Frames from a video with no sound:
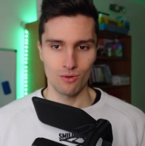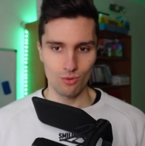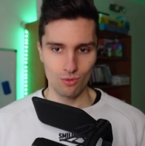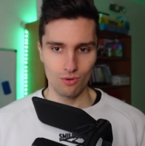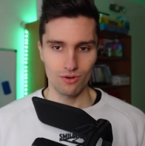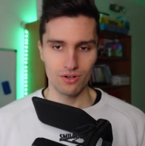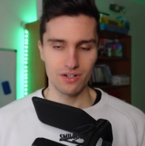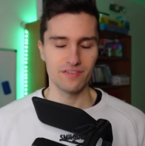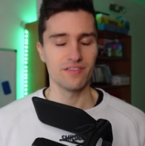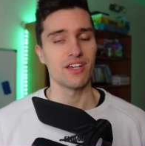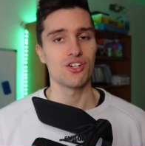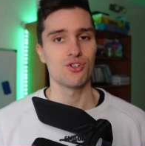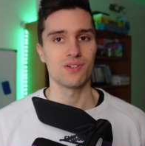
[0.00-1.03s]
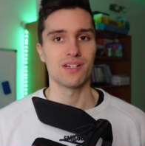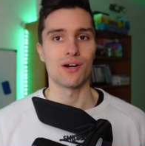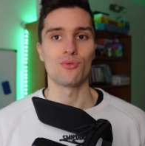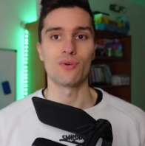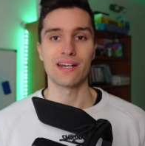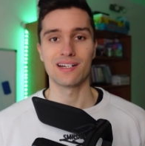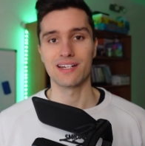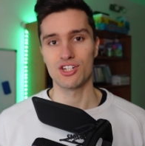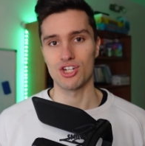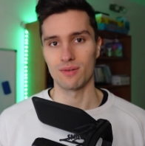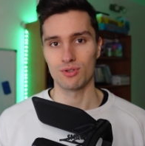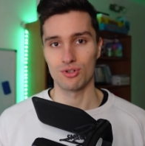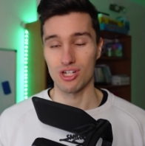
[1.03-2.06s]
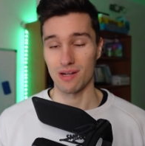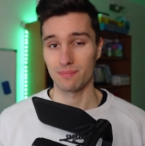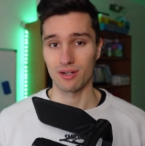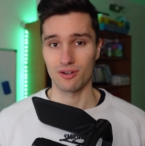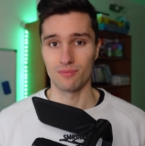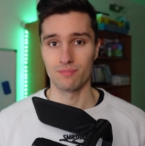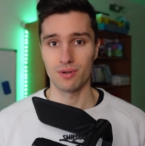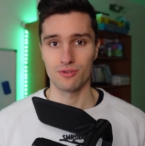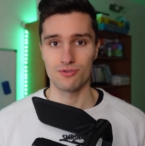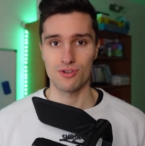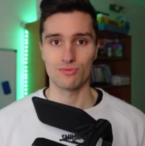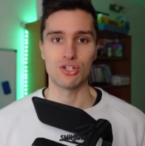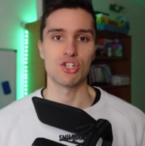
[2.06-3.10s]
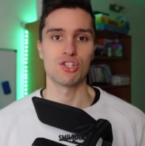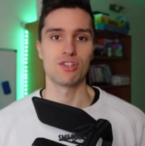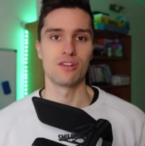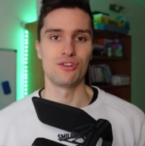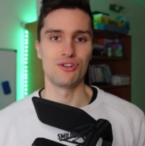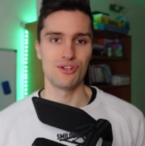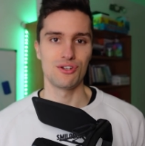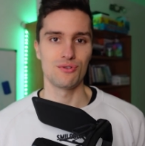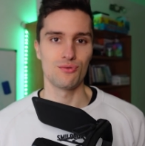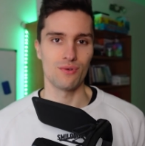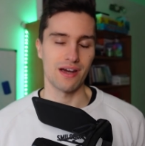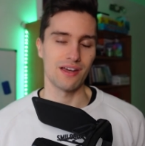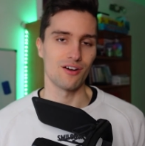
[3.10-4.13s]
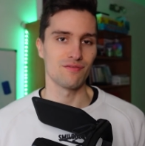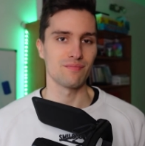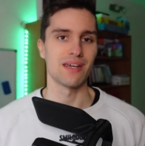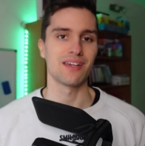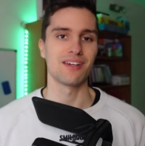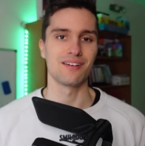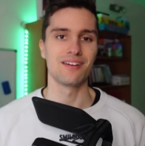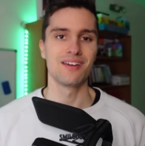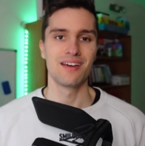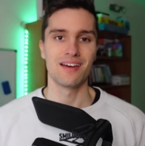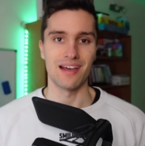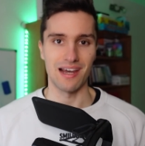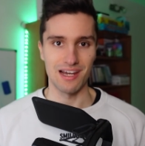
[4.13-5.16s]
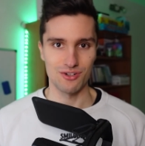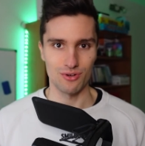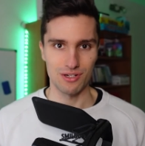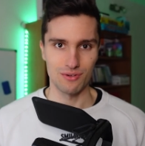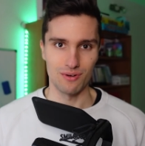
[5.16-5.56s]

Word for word: or if they should directly jump to Jetpack Compose which is the new way of making Android